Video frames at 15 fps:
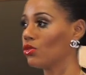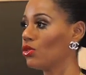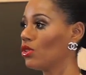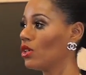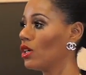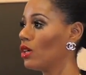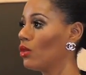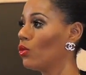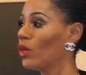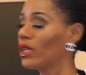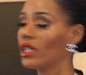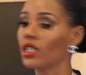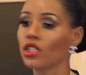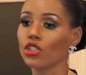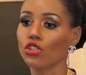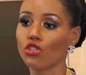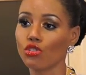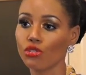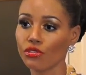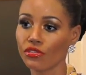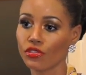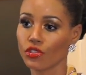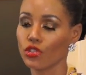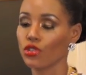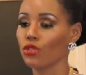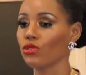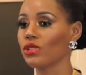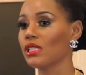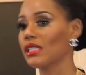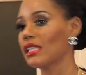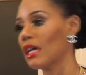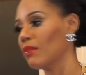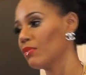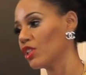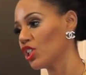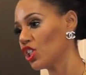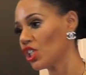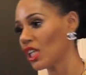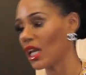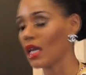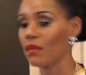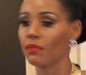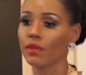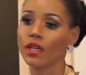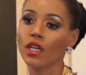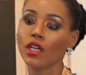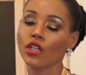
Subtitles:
or what it could do for you, the type of shape,